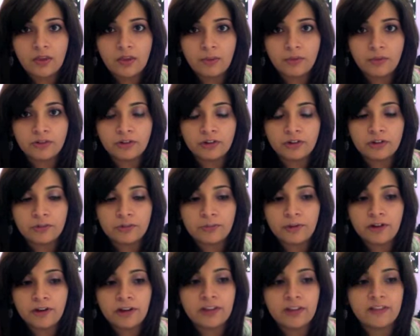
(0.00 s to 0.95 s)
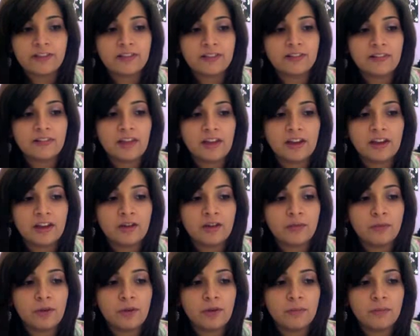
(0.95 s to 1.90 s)
And then what you're going to put is
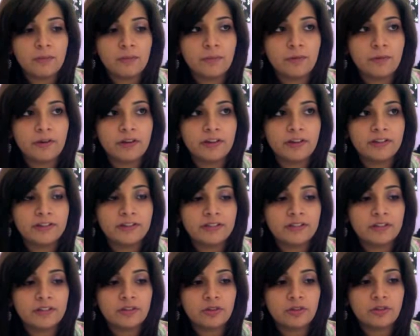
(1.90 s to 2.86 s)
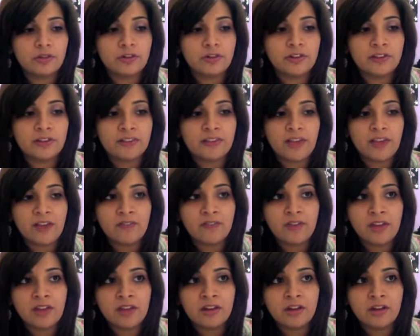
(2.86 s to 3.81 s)
negative
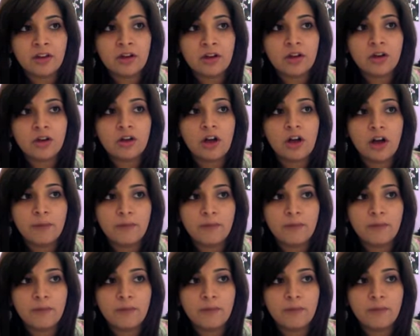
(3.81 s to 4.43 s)
1.37,